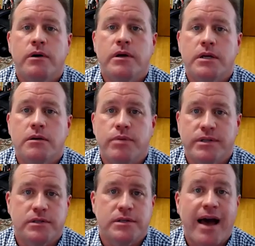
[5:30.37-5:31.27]
in
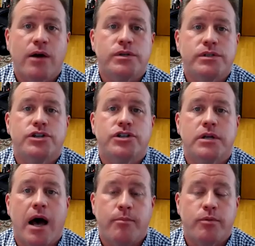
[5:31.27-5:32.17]
business acquisition
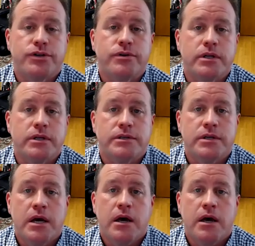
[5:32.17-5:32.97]
opportunities